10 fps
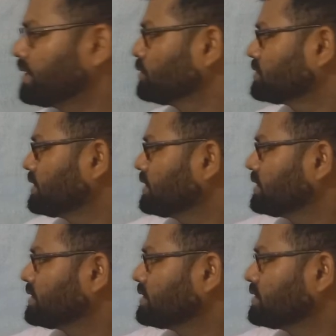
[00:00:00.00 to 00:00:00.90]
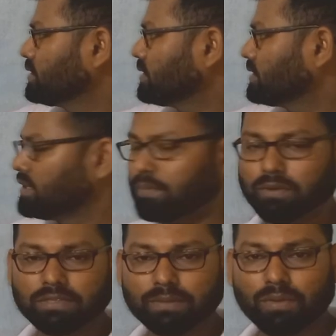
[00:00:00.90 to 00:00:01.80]
you see this is a
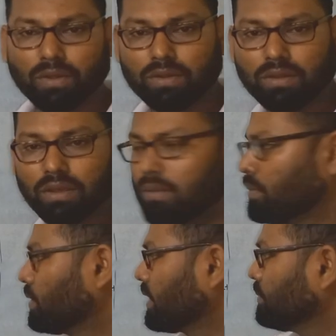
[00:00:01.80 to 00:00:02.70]
perceptron model.